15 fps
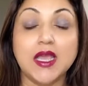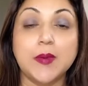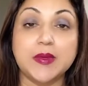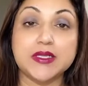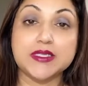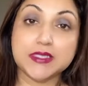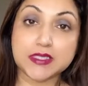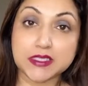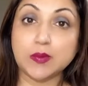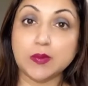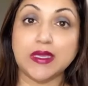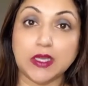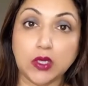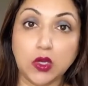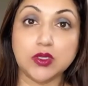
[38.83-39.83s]
But since we
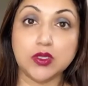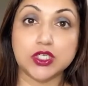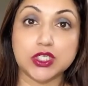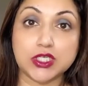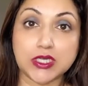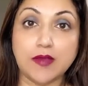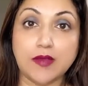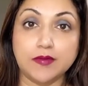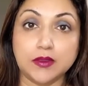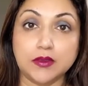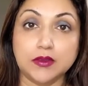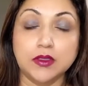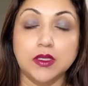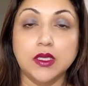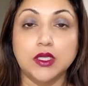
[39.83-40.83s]
cannot
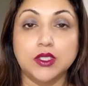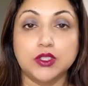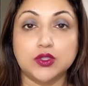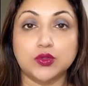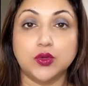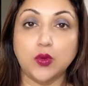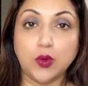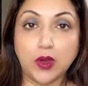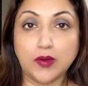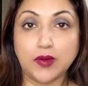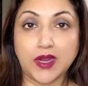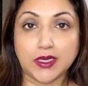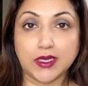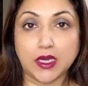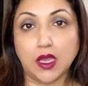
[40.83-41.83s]
travel to Goa
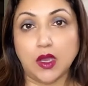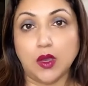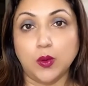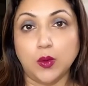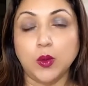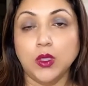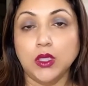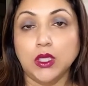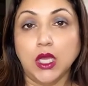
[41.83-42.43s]
right now,